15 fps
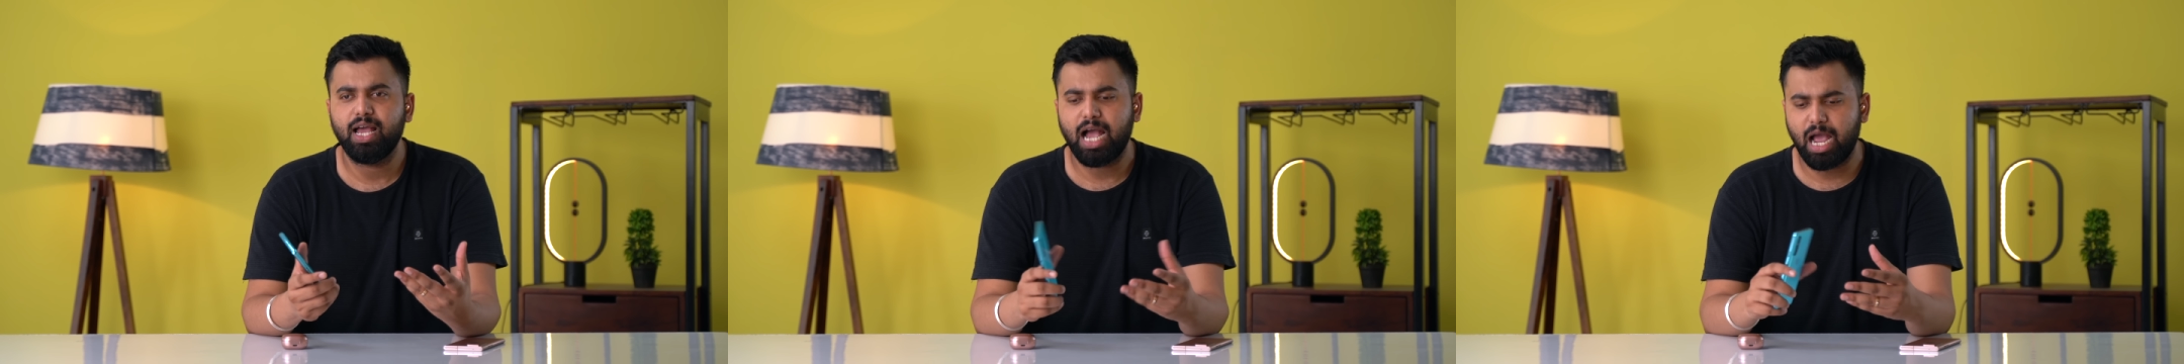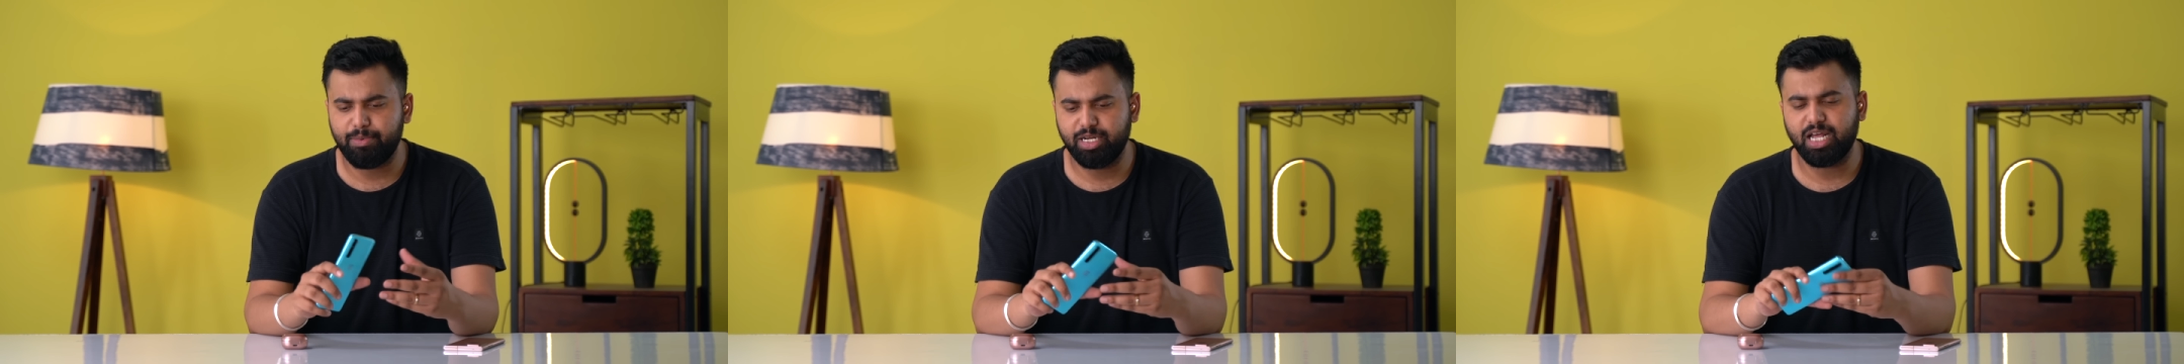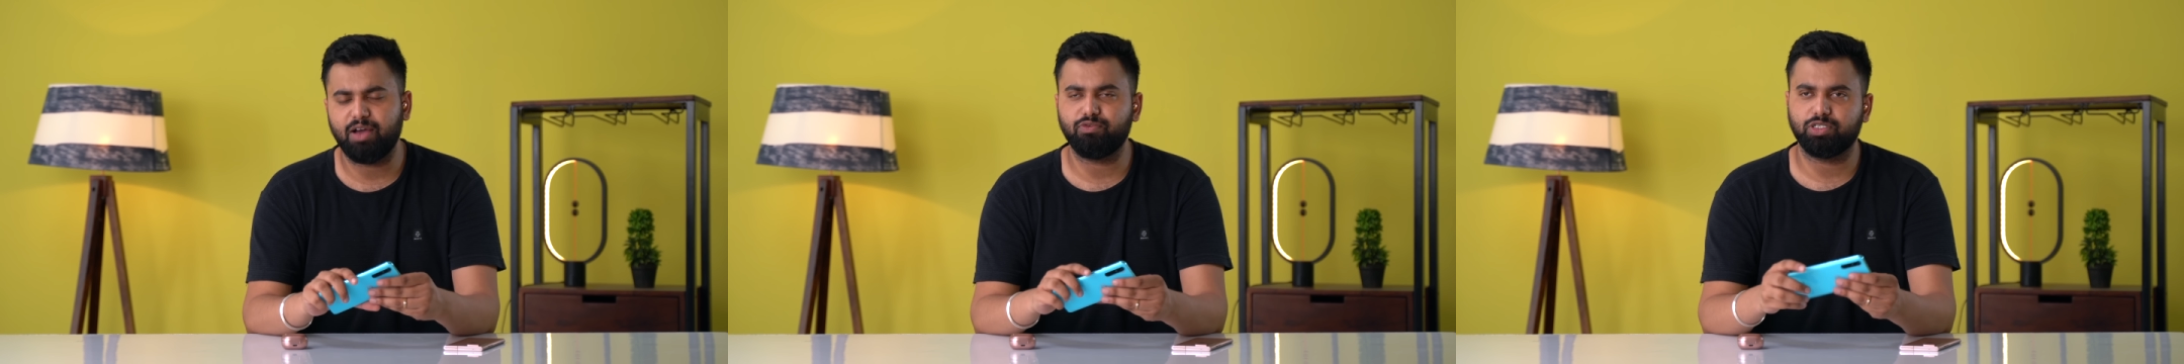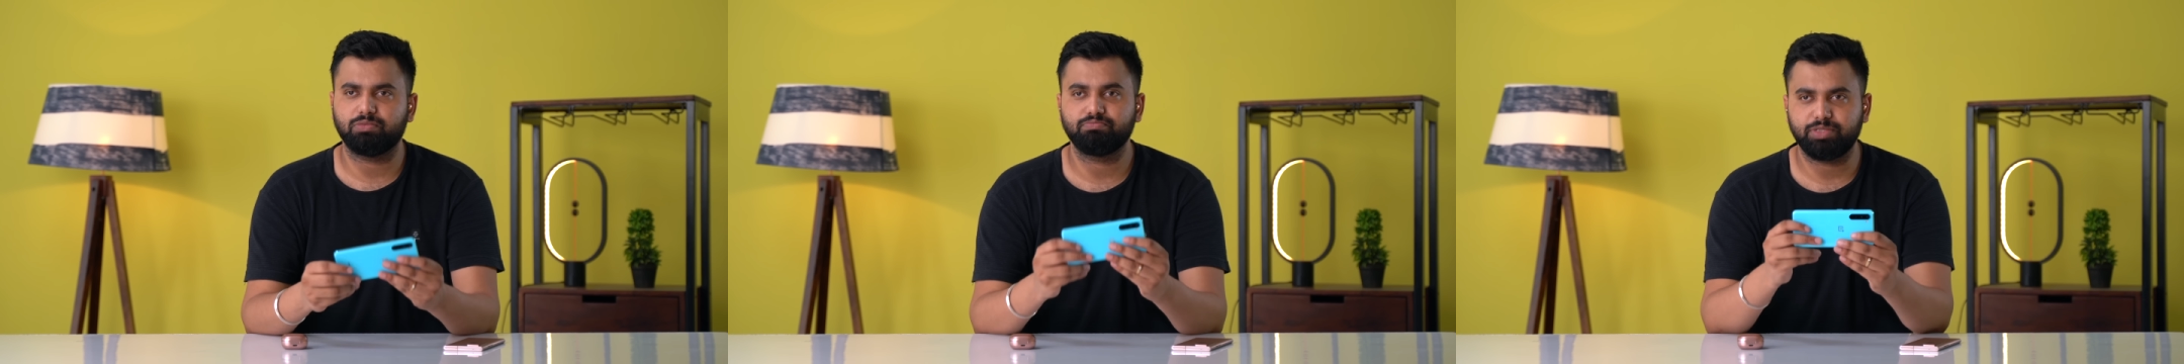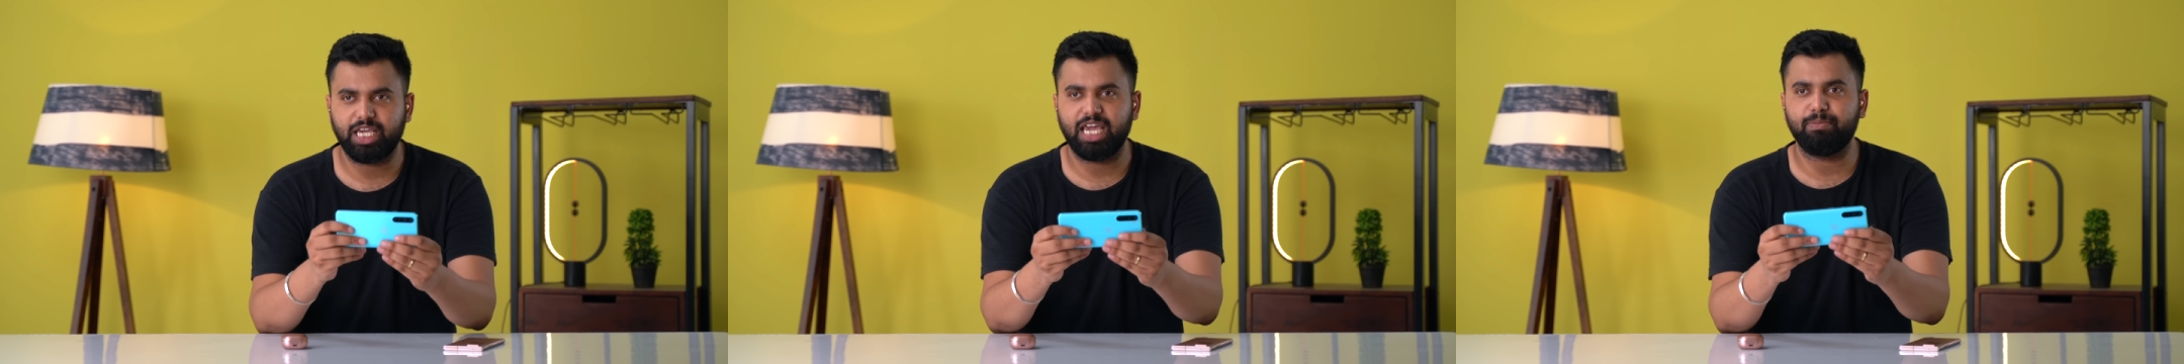I mean, I was
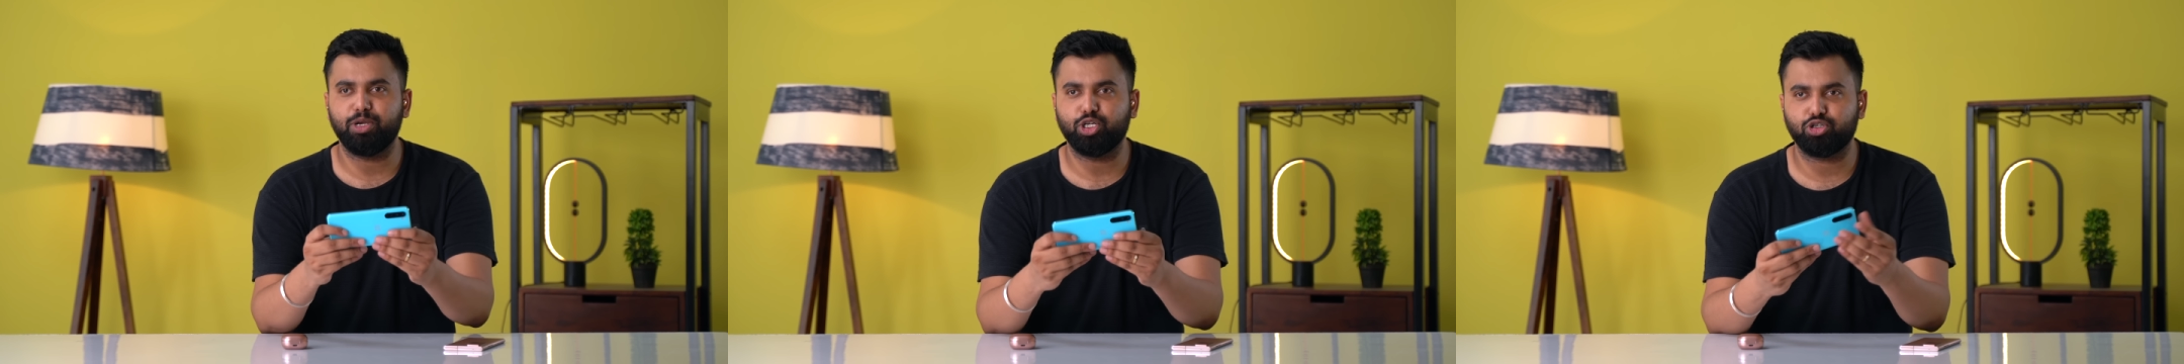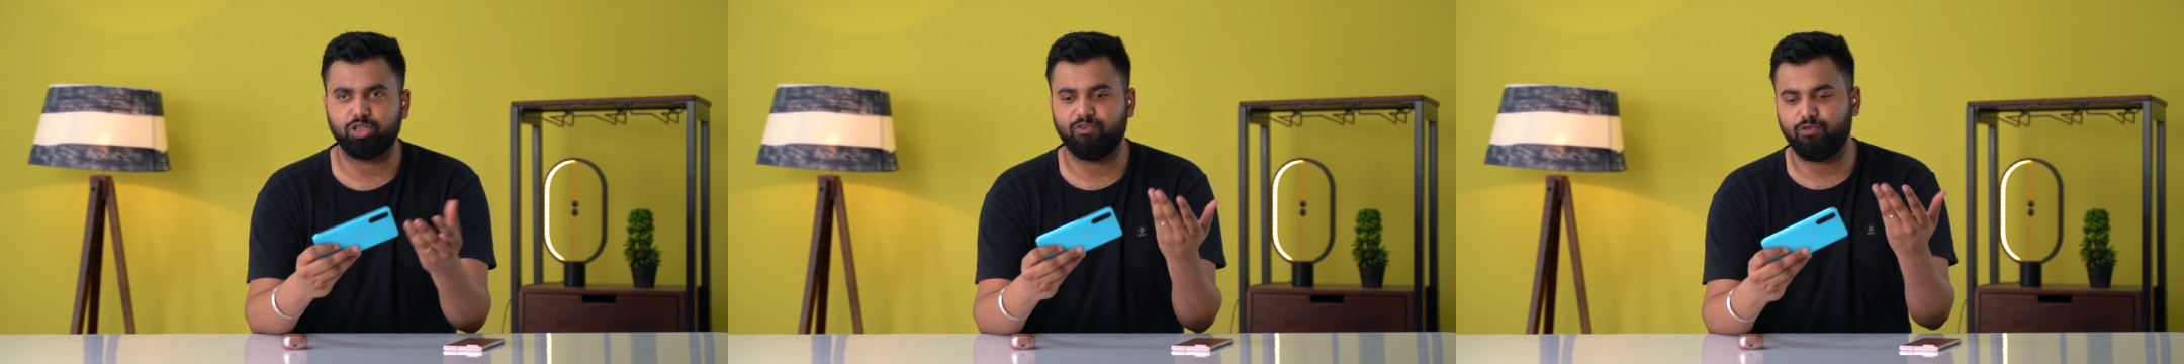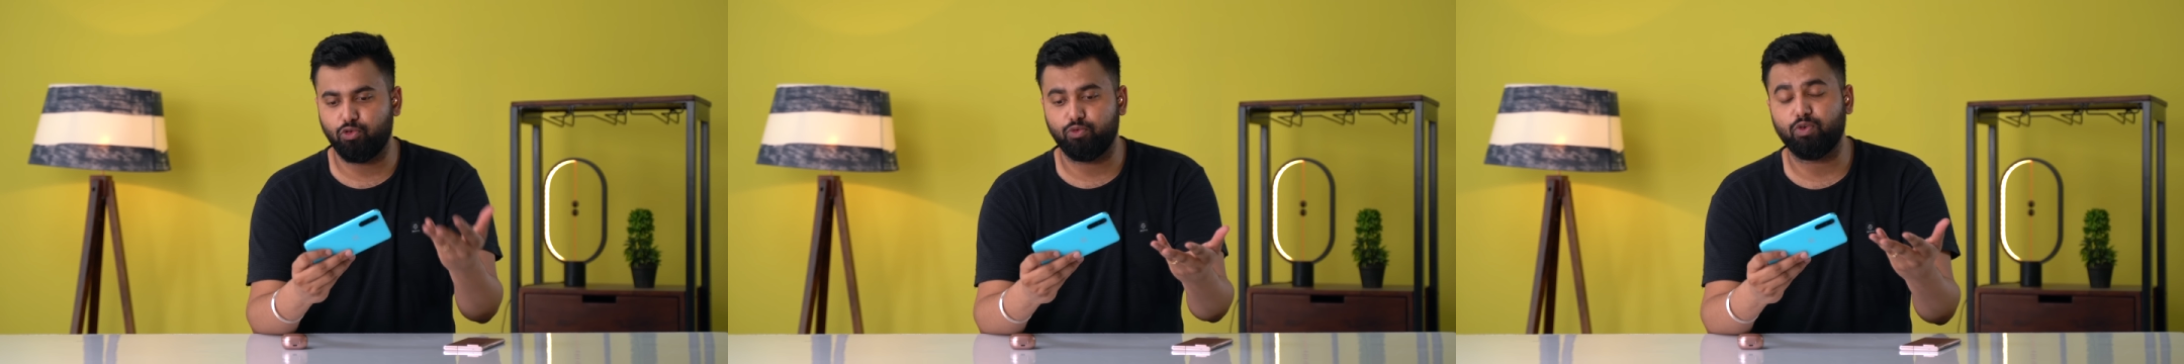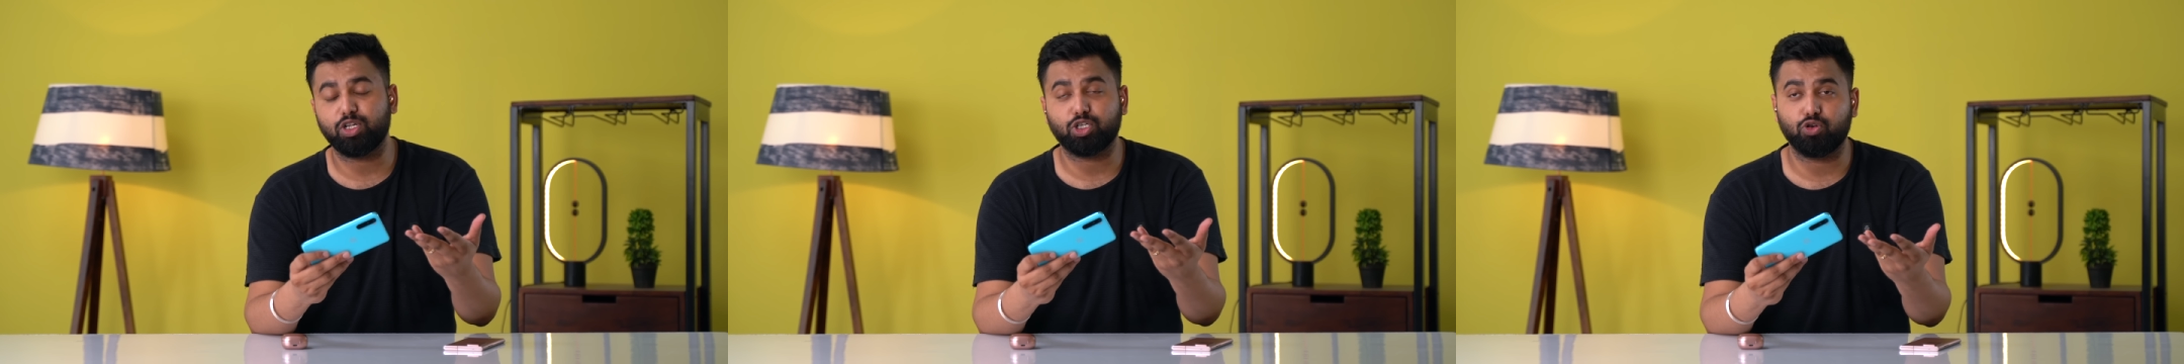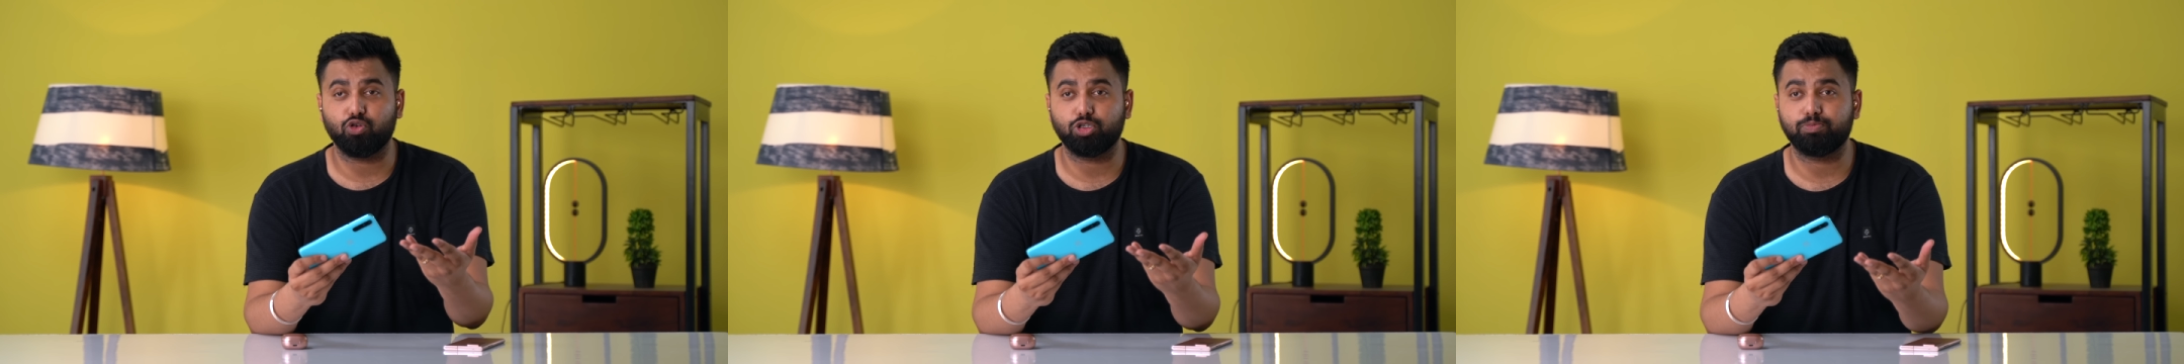gaming, so the phone
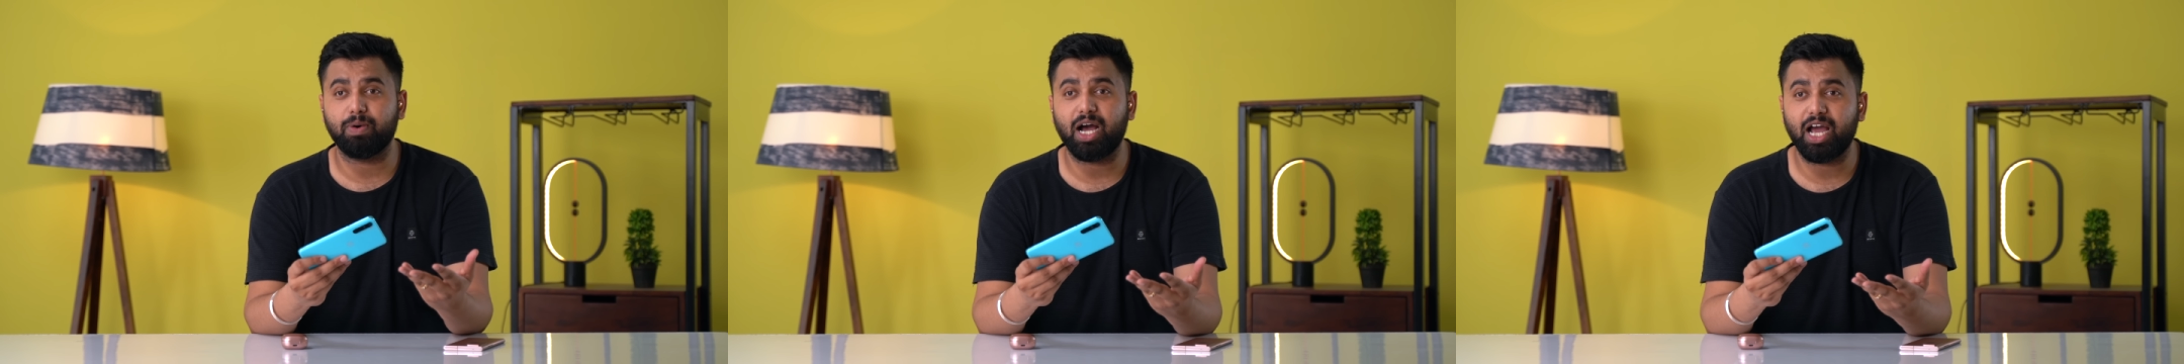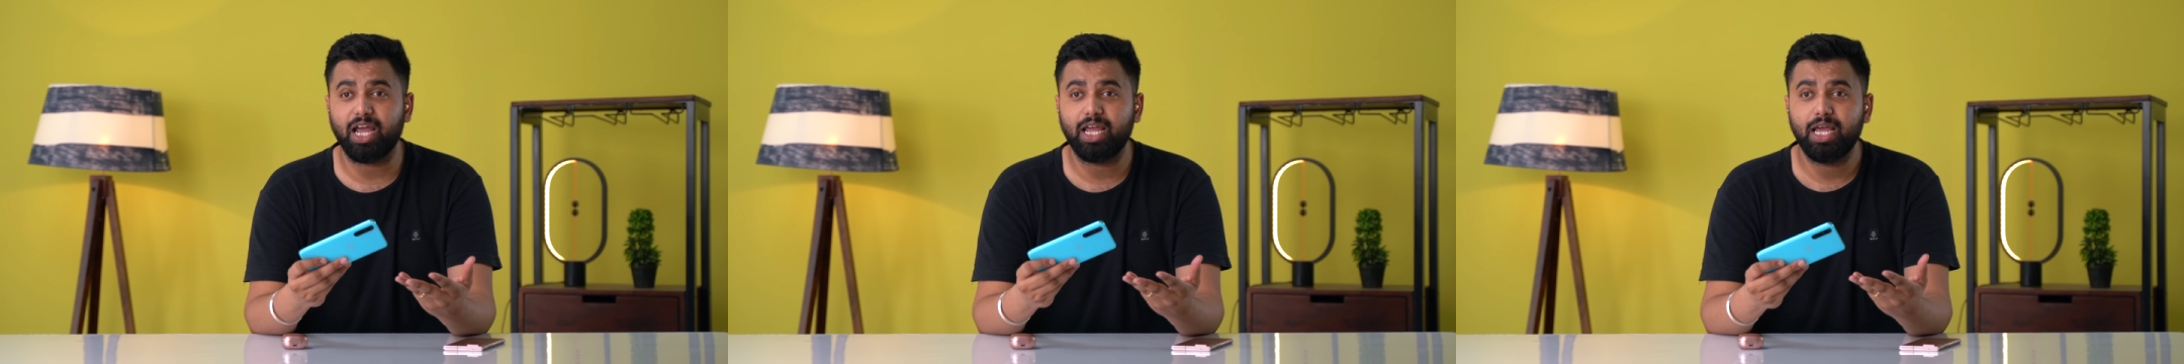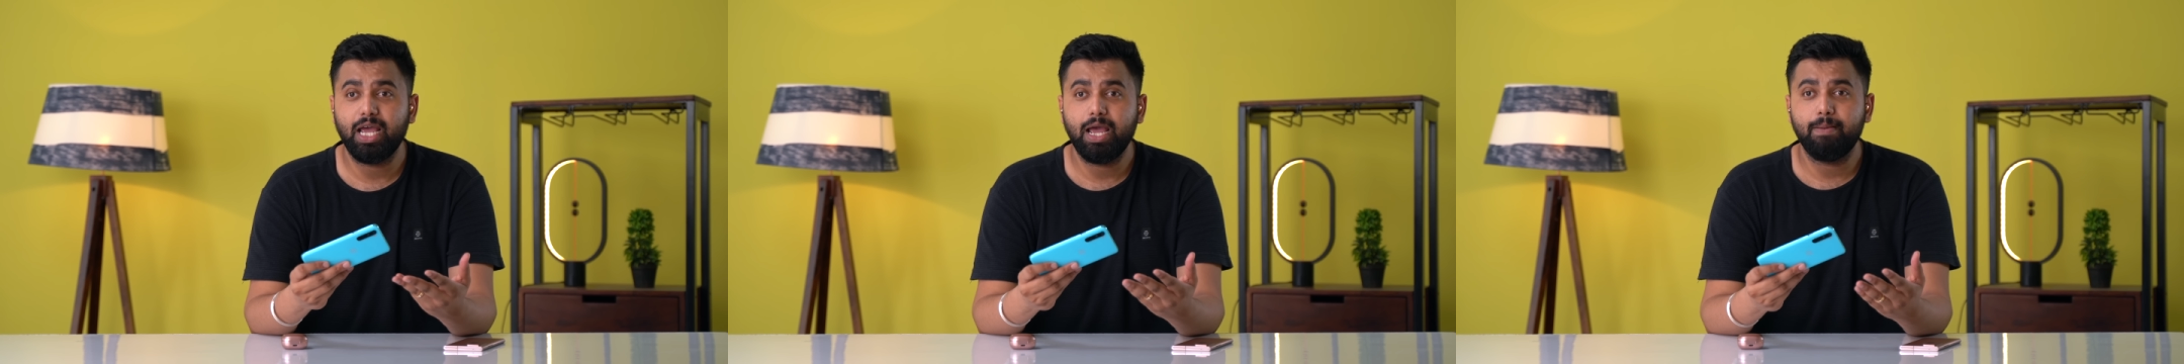was close by,